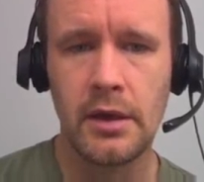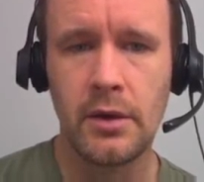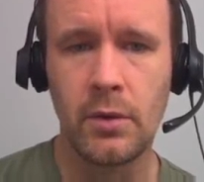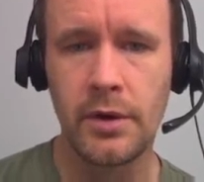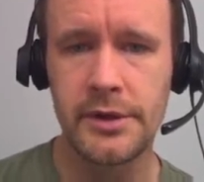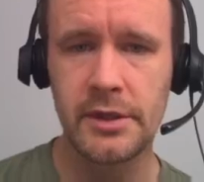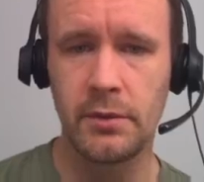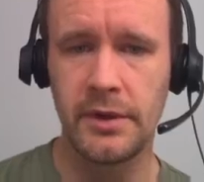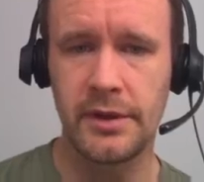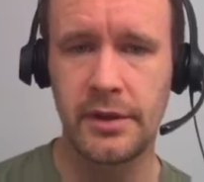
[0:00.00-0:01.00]
we want to deal
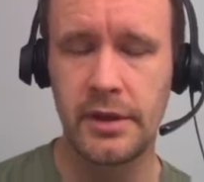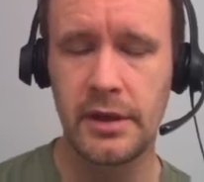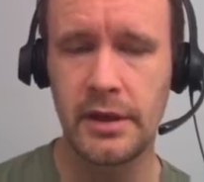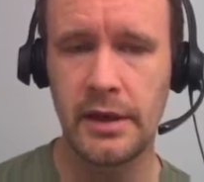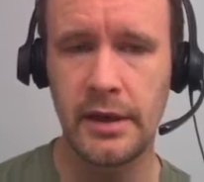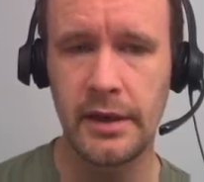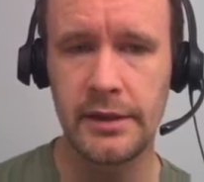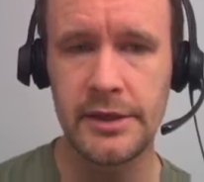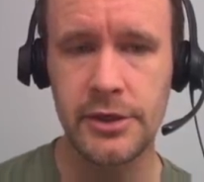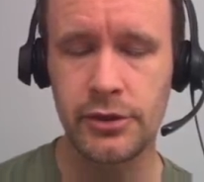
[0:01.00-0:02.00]
with uh,
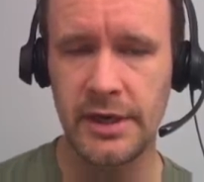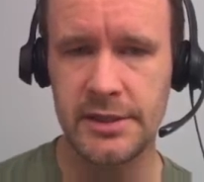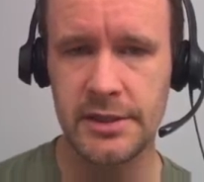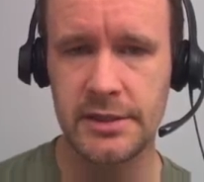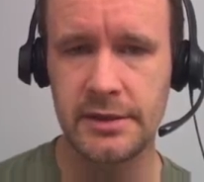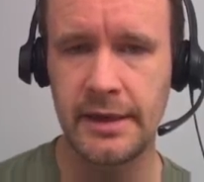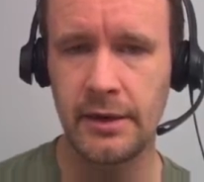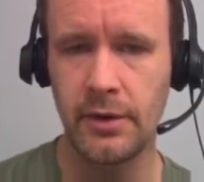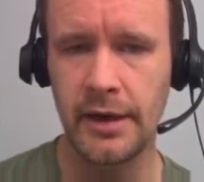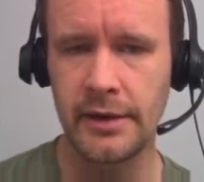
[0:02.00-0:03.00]
these addresses.
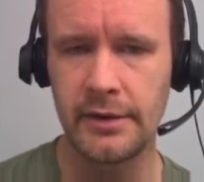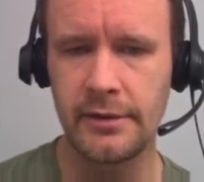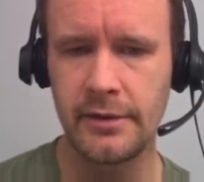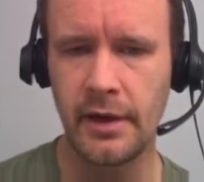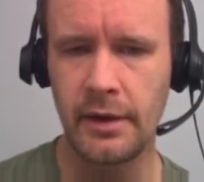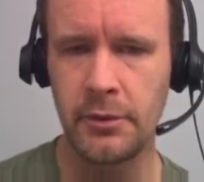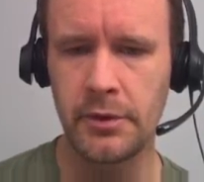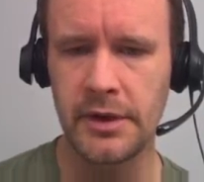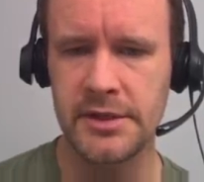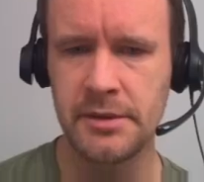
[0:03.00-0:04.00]
Now, I, I
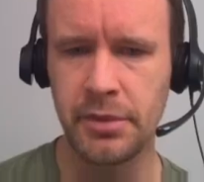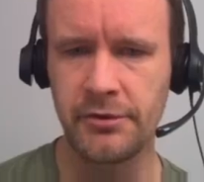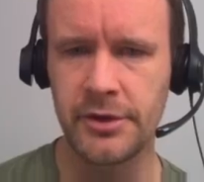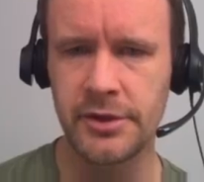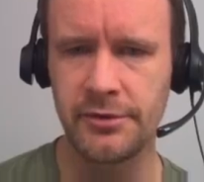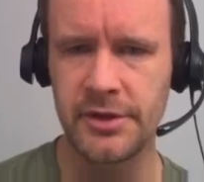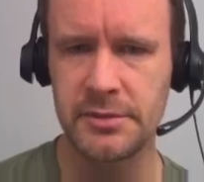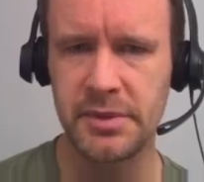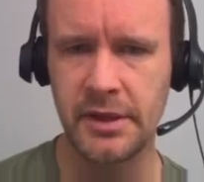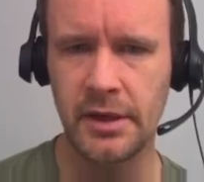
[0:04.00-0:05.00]
wrote a simple version of this
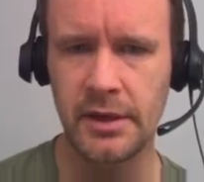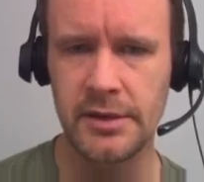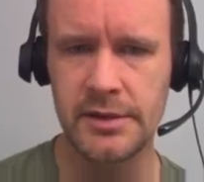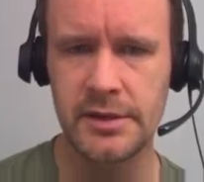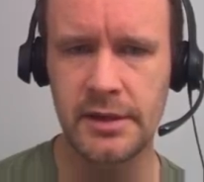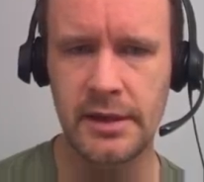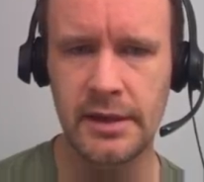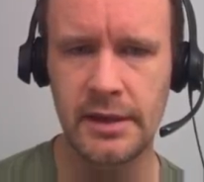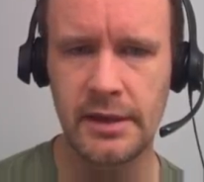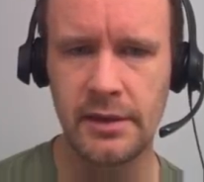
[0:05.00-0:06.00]
because
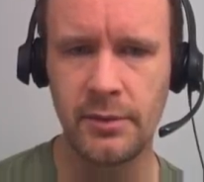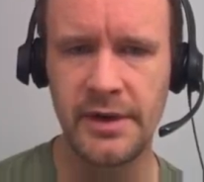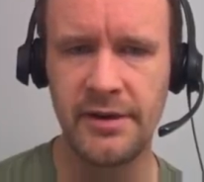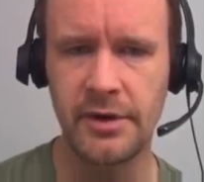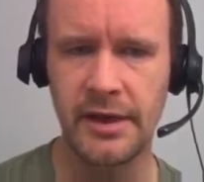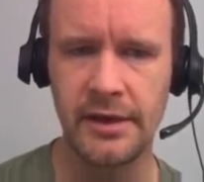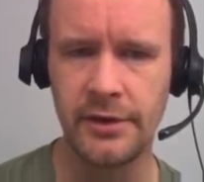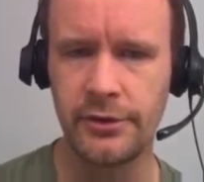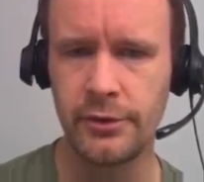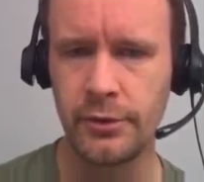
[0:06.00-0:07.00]
uh, we never get
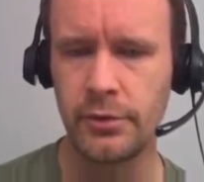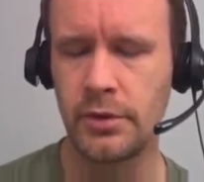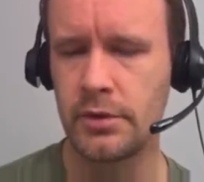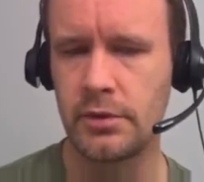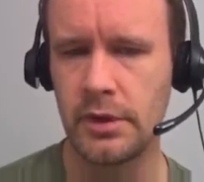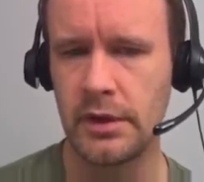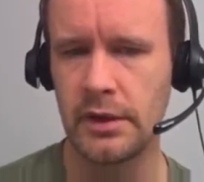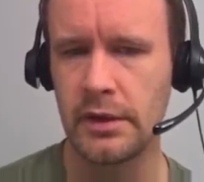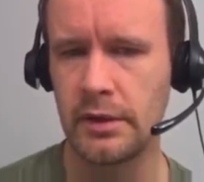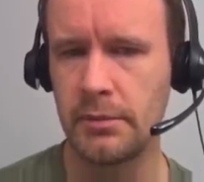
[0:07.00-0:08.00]
into
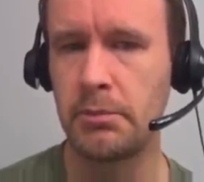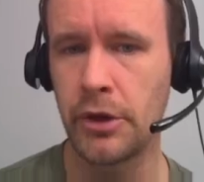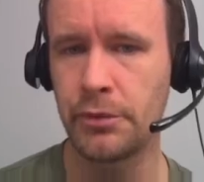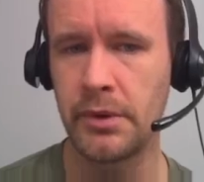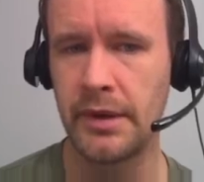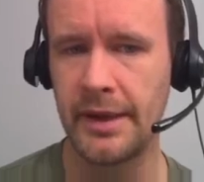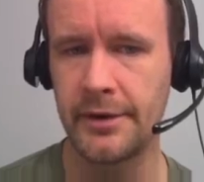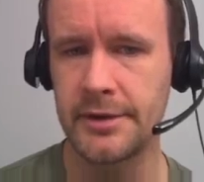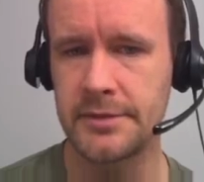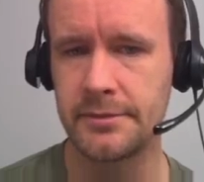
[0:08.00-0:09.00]
uh, multiple
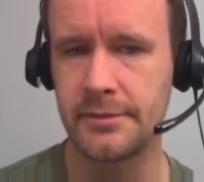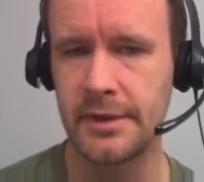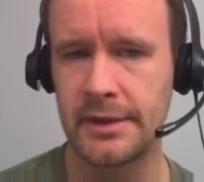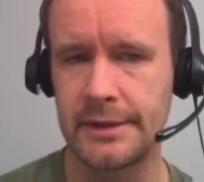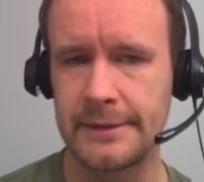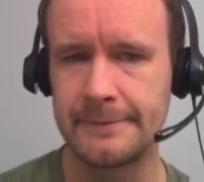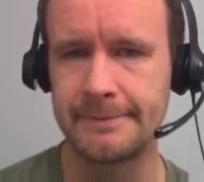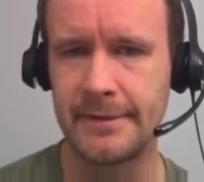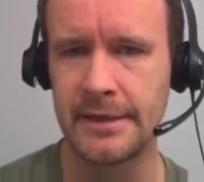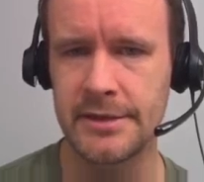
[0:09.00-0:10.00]
letters. Um,
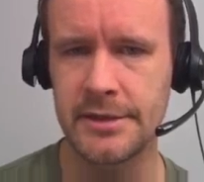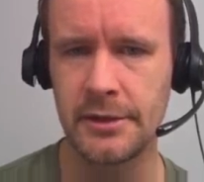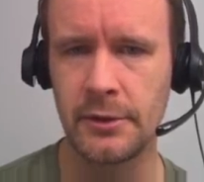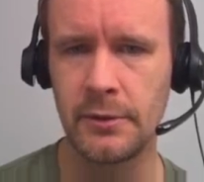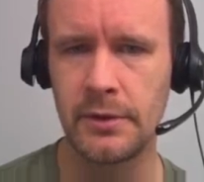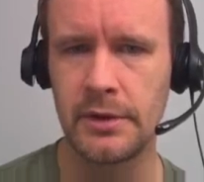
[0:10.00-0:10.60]
and so